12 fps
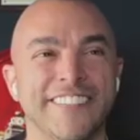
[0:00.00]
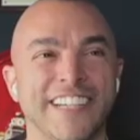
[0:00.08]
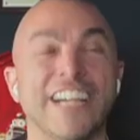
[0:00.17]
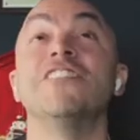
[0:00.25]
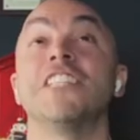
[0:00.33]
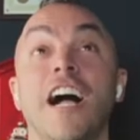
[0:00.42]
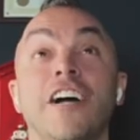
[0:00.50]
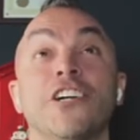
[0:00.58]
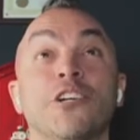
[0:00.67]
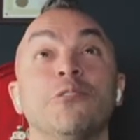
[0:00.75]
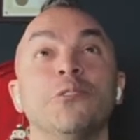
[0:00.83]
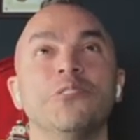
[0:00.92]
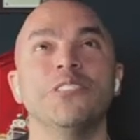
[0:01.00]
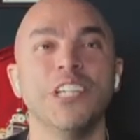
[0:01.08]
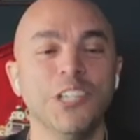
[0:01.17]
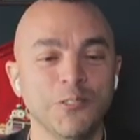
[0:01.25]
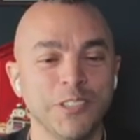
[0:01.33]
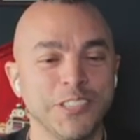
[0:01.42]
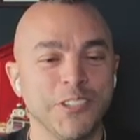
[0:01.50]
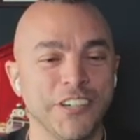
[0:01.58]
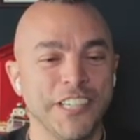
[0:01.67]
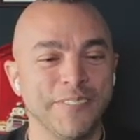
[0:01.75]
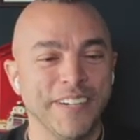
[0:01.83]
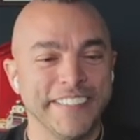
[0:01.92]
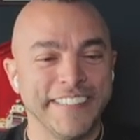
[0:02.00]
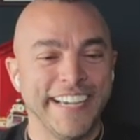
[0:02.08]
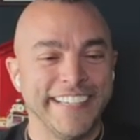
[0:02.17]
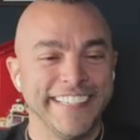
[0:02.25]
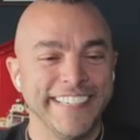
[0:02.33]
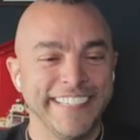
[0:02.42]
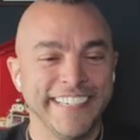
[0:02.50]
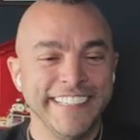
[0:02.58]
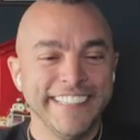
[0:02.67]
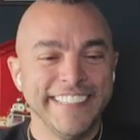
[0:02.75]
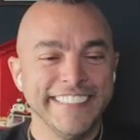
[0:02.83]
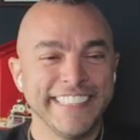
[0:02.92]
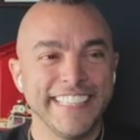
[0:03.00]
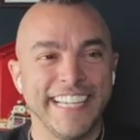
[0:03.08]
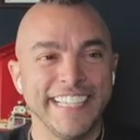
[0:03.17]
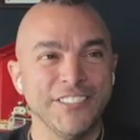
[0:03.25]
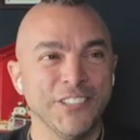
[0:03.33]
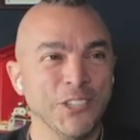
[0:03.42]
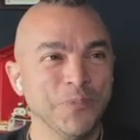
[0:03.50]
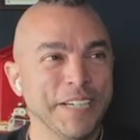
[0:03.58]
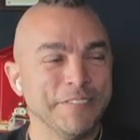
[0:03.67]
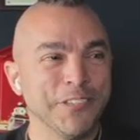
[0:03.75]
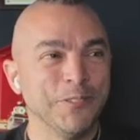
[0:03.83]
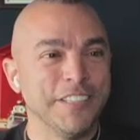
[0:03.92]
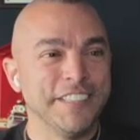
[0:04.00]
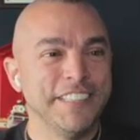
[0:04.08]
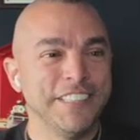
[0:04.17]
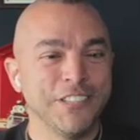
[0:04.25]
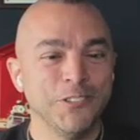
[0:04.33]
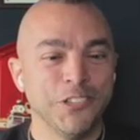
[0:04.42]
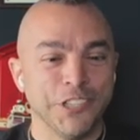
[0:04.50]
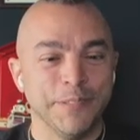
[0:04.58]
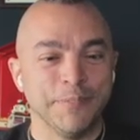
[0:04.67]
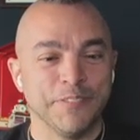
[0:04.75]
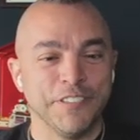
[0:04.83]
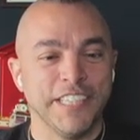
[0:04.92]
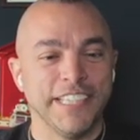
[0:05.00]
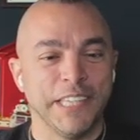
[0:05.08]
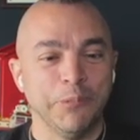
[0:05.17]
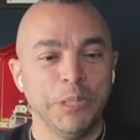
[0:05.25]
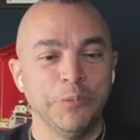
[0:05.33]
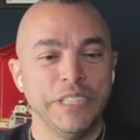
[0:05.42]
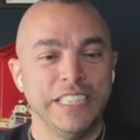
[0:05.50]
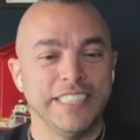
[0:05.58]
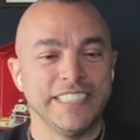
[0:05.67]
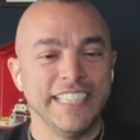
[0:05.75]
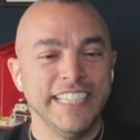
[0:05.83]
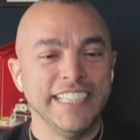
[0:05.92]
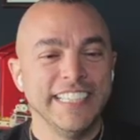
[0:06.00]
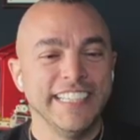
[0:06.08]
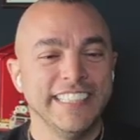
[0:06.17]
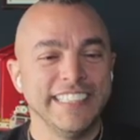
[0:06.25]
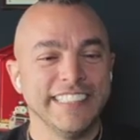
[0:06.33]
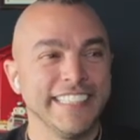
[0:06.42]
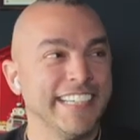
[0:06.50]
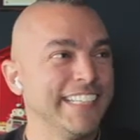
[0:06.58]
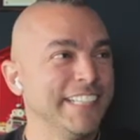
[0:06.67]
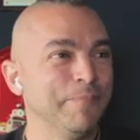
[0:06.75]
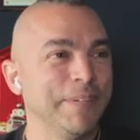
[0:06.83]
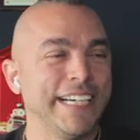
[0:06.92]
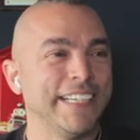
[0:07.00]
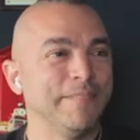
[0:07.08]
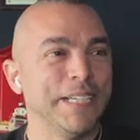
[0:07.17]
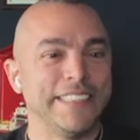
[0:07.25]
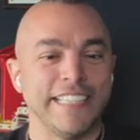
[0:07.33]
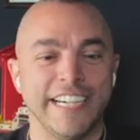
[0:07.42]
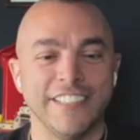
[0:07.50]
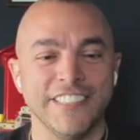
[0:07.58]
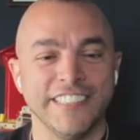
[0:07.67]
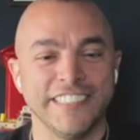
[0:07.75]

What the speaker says: when I was on a cruise was talking about that. Like, he's like, I go home after working these cruise ships for like 3 weeks. And he's like, I come back and my towel